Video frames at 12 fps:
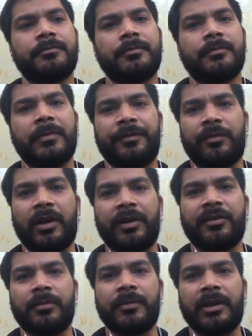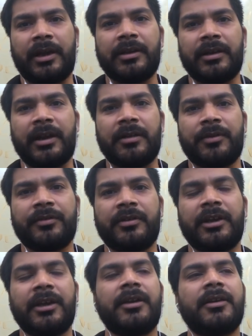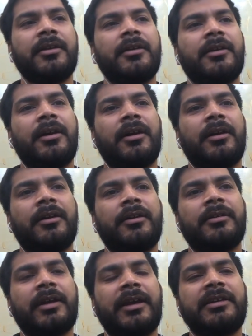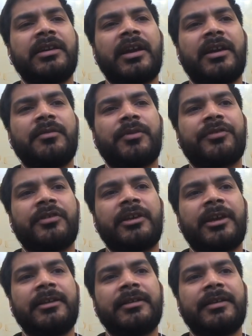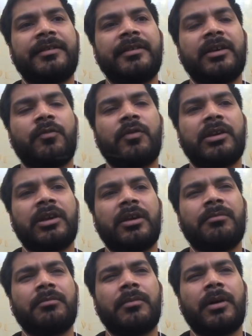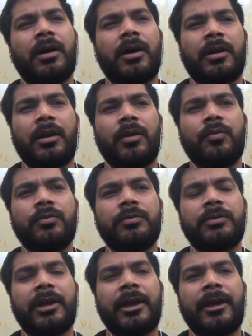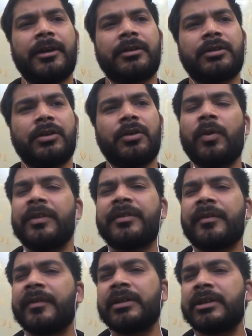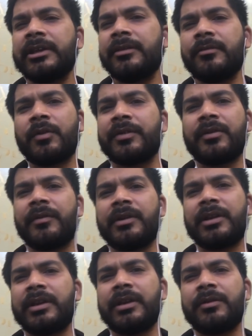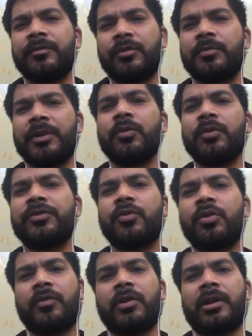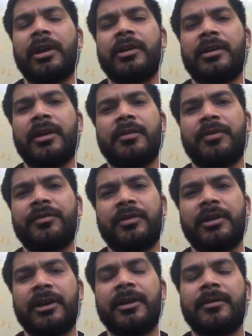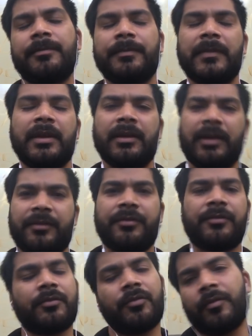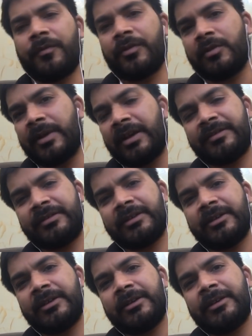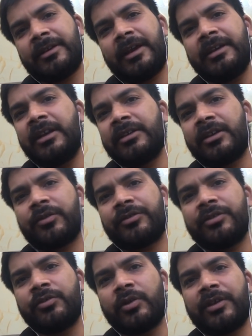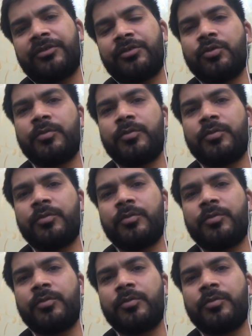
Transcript: if you're asking me 99 percentile, 99 percentile this year will come around at 170. 170 would be a good score for a 99 percentile. Let's hope for the best. Any other question you can shoot